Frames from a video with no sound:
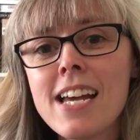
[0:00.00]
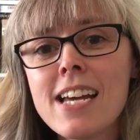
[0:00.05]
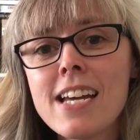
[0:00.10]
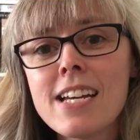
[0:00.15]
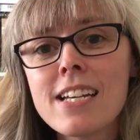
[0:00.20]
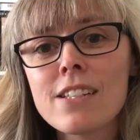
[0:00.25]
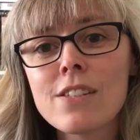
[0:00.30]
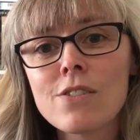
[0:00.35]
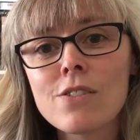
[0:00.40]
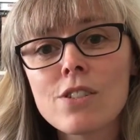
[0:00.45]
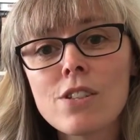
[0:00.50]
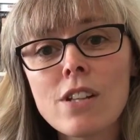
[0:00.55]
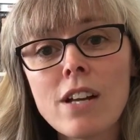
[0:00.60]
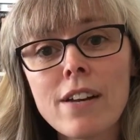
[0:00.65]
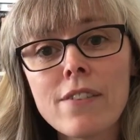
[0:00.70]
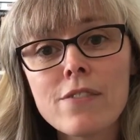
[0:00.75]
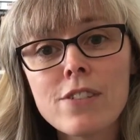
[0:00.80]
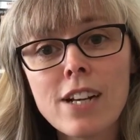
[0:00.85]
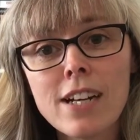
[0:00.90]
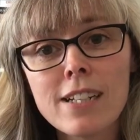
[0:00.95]
So there's a
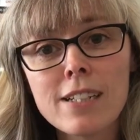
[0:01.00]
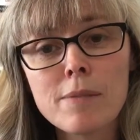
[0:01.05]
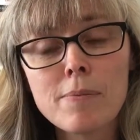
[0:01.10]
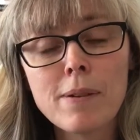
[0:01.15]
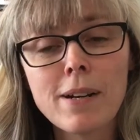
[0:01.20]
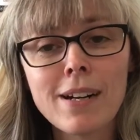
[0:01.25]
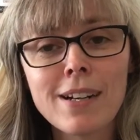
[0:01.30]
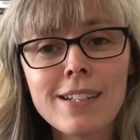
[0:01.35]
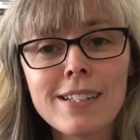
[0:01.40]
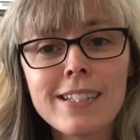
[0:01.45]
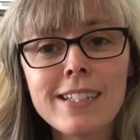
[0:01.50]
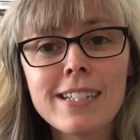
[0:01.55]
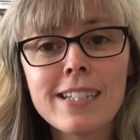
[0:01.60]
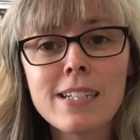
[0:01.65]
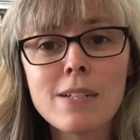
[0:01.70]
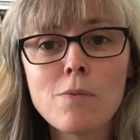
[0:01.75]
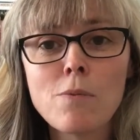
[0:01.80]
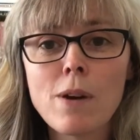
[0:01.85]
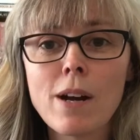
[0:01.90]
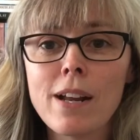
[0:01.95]
lot of
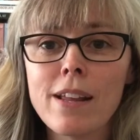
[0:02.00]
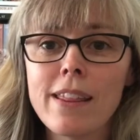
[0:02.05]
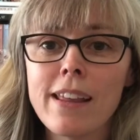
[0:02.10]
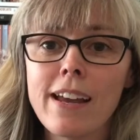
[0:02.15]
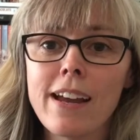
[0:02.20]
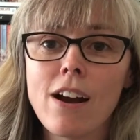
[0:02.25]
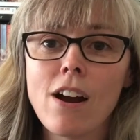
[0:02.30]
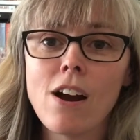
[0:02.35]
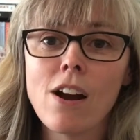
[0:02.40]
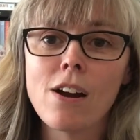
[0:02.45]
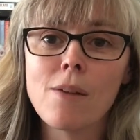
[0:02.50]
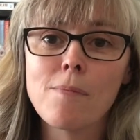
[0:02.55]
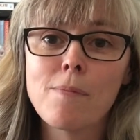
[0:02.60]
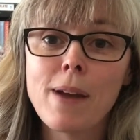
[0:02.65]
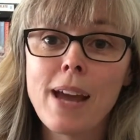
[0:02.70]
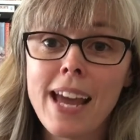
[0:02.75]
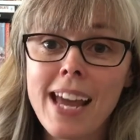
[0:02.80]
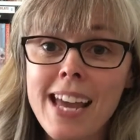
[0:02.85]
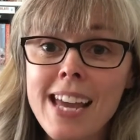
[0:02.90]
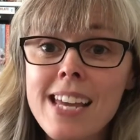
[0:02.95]
transparency where they are
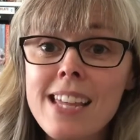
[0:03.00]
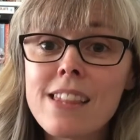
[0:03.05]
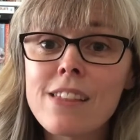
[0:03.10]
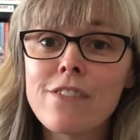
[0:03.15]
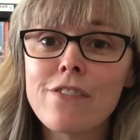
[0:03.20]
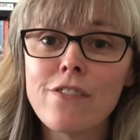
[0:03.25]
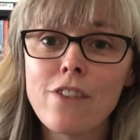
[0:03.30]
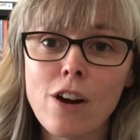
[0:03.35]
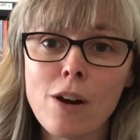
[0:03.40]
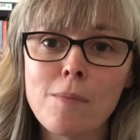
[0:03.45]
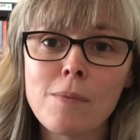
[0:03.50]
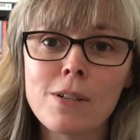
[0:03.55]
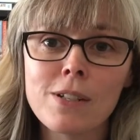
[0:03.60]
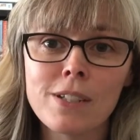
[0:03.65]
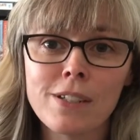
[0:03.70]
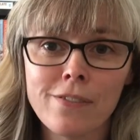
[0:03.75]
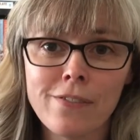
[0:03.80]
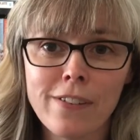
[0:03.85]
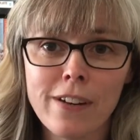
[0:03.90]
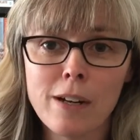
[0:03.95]
paying the
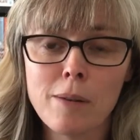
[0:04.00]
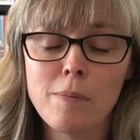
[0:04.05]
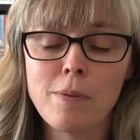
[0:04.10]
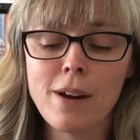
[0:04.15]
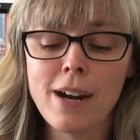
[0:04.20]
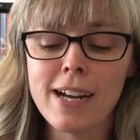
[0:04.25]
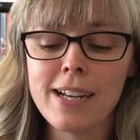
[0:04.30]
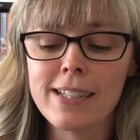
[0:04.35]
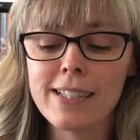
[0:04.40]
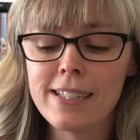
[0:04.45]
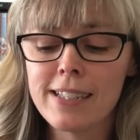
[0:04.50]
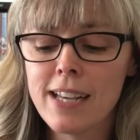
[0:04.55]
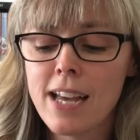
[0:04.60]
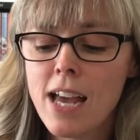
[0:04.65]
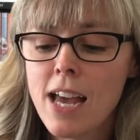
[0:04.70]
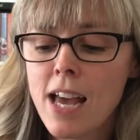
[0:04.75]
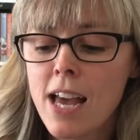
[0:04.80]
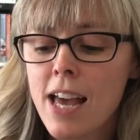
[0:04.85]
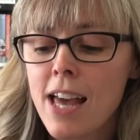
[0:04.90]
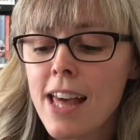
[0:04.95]
farmers a fair price.
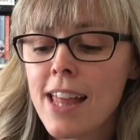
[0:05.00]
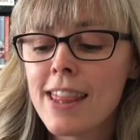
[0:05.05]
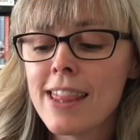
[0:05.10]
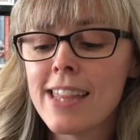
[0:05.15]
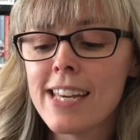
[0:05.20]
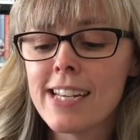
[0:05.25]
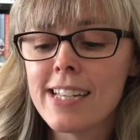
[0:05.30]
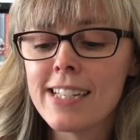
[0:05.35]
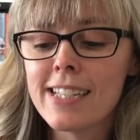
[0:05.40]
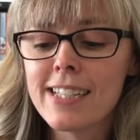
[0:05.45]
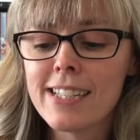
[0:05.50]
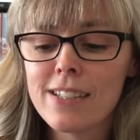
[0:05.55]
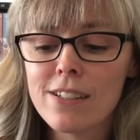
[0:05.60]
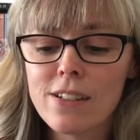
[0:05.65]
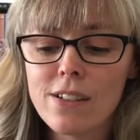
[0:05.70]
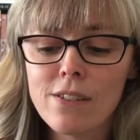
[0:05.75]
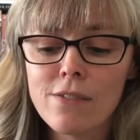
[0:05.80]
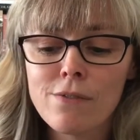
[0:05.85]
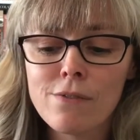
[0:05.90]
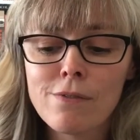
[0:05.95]
This
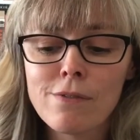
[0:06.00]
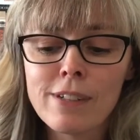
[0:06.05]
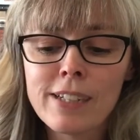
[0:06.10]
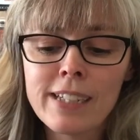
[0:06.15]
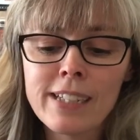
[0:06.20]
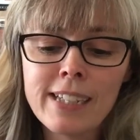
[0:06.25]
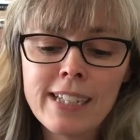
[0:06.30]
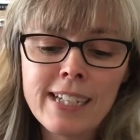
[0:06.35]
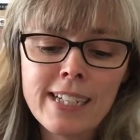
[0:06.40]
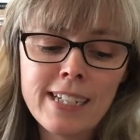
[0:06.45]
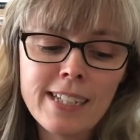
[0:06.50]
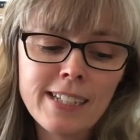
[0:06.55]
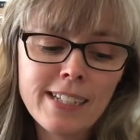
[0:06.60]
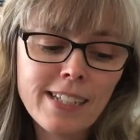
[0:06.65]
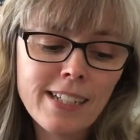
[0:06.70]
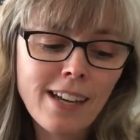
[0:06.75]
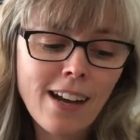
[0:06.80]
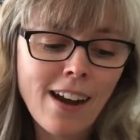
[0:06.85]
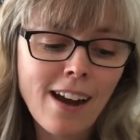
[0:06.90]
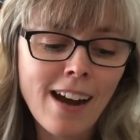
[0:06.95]
really
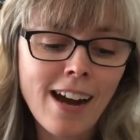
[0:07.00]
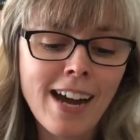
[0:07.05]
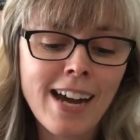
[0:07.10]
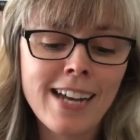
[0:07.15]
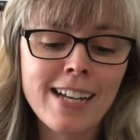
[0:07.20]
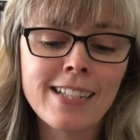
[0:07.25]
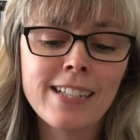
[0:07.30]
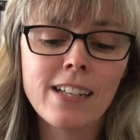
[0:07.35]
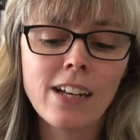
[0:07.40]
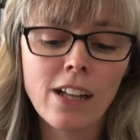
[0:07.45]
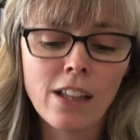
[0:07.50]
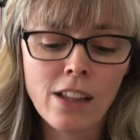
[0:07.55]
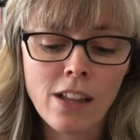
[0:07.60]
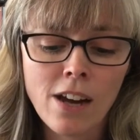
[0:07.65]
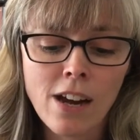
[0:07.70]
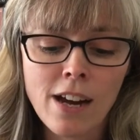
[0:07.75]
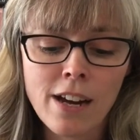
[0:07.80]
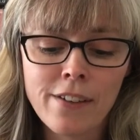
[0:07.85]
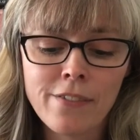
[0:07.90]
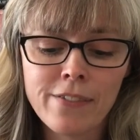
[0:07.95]
ties a
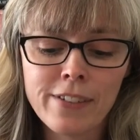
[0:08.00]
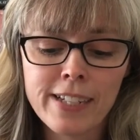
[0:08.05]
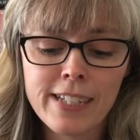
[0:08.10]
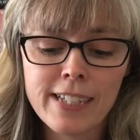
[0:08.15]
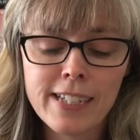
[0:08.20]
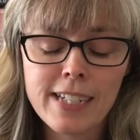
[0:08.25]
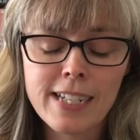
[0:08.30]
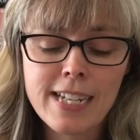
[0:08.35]
lot of it